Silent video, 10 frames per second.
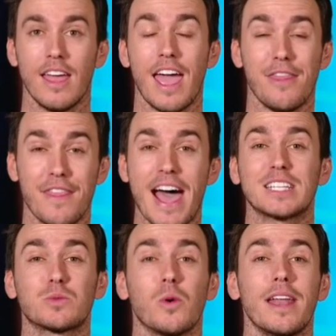and
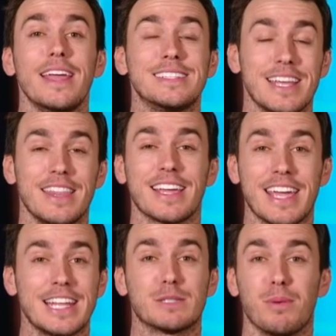that's what is in the
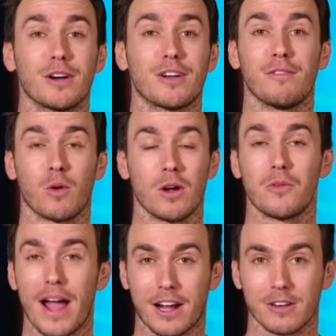Guinness Book of World
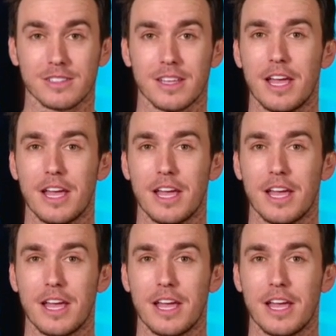Records.